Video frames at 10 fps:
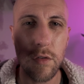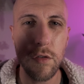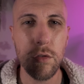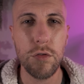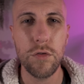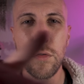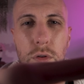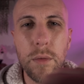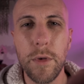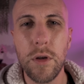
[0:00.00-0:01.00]
Just look
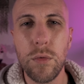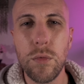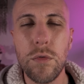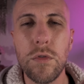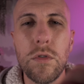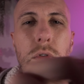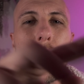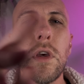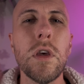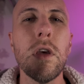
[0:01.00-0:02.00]
straight at my nose.
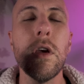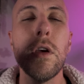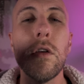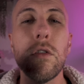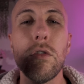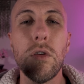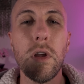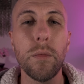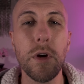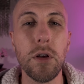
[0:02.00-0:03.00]

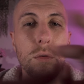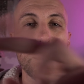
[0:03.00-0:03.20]
Straight at my nose.